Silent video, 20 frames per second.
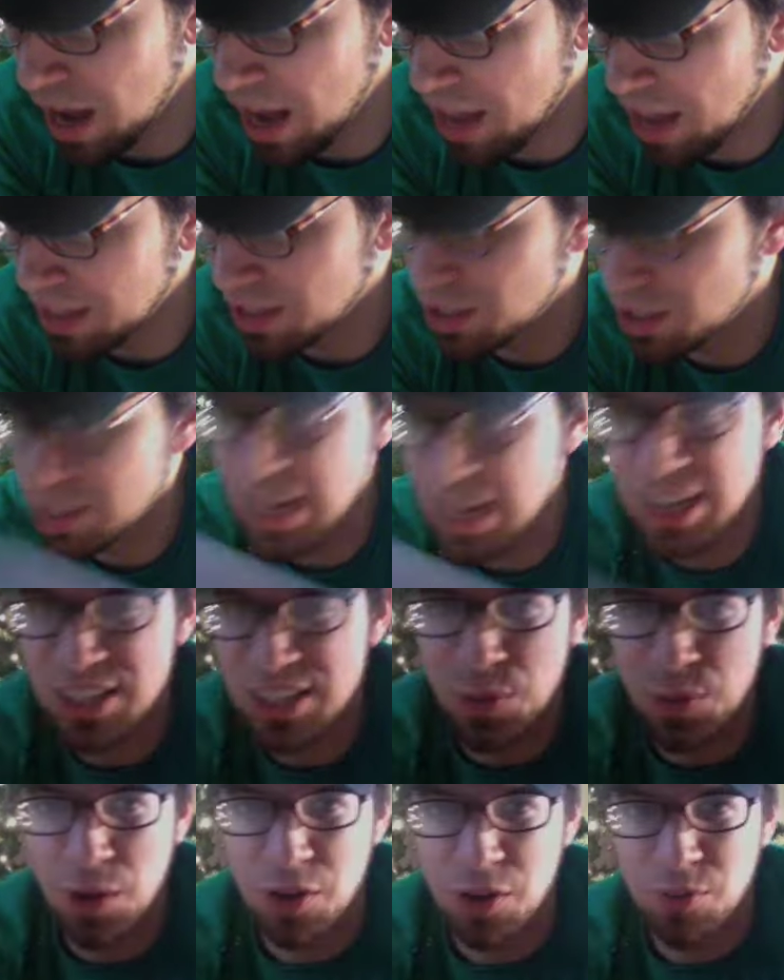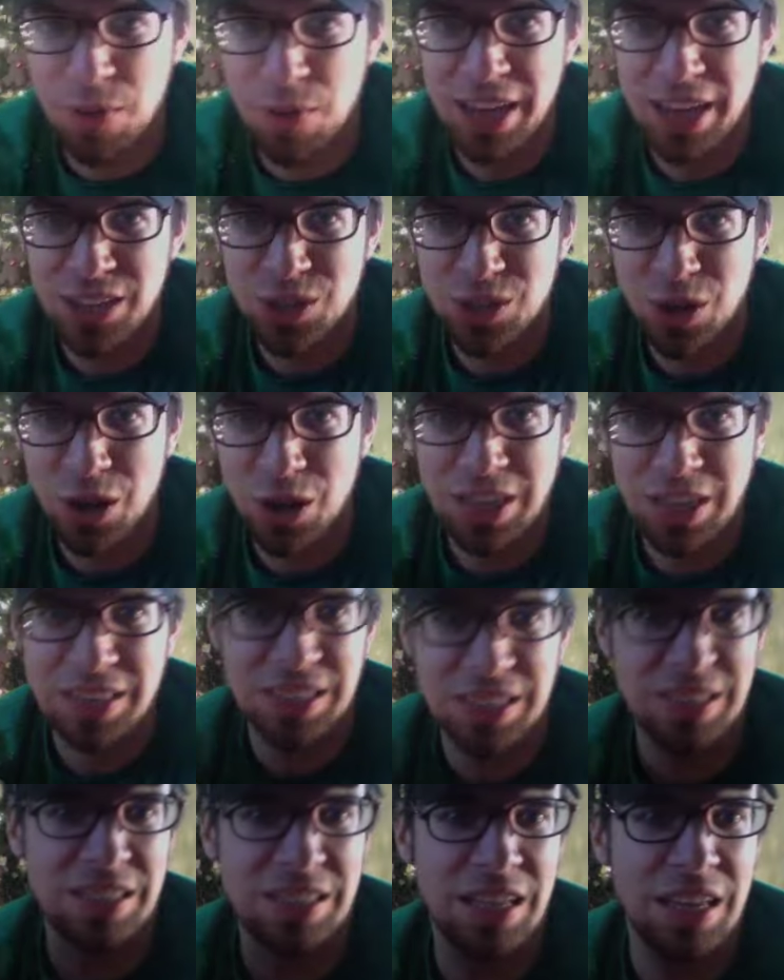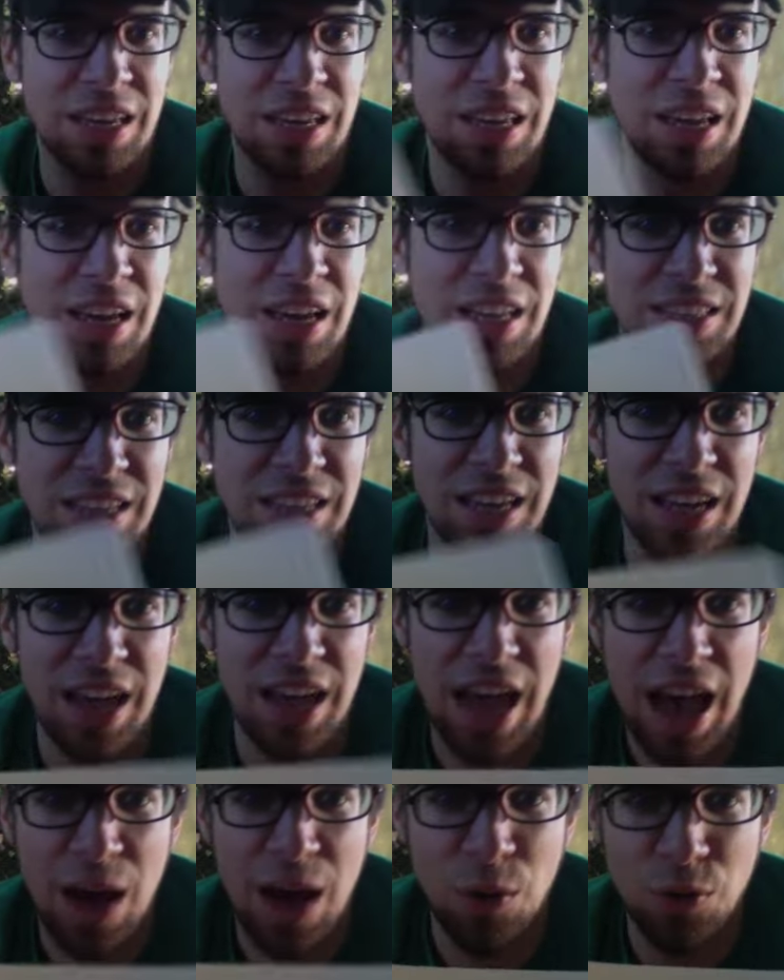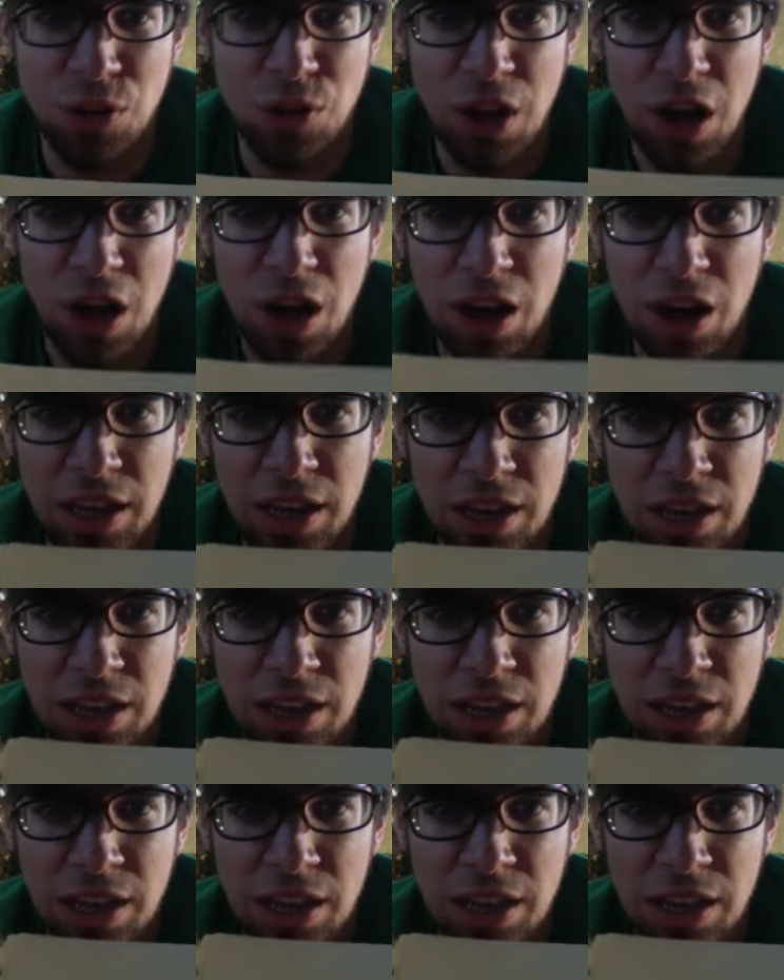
this is actually one of my drawings. It's a hound dog